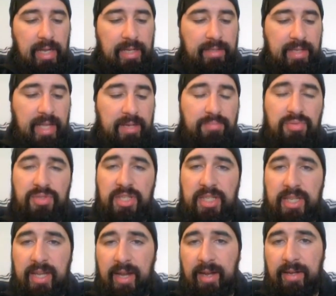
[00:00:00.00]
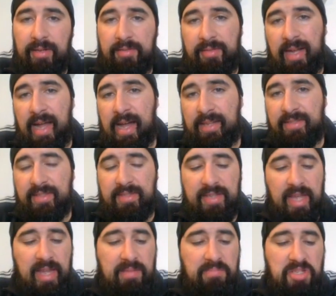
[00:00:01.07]
And then Boudica as the
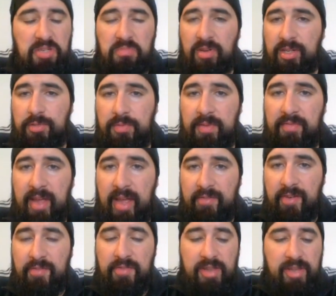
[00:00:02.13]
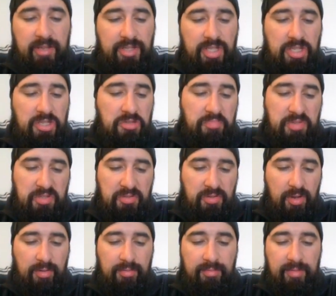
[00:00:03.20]
same. She works with everything. She's super
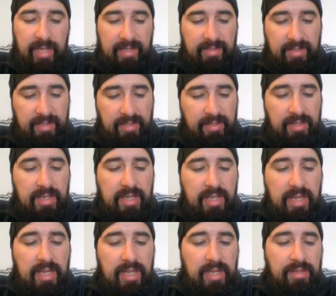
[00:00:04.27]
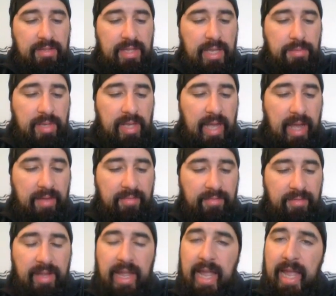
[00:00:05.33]
strong. That's it. Then we have
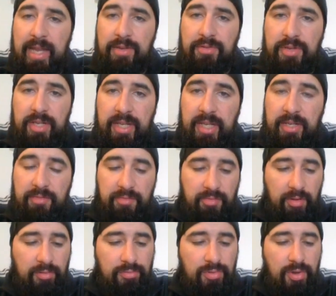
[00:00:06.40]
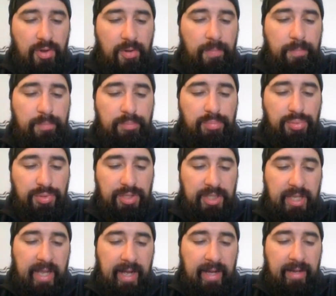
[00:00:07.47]
Henry in front row,
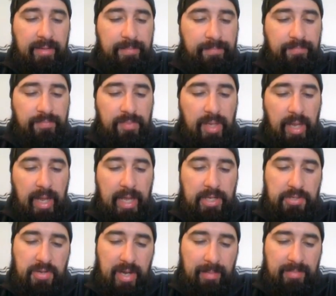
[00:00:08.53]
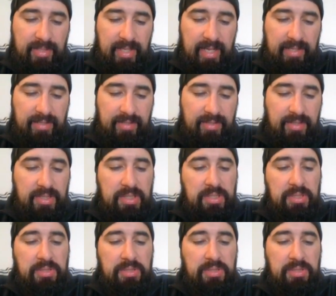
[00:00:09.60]
Boudica, and Ramses.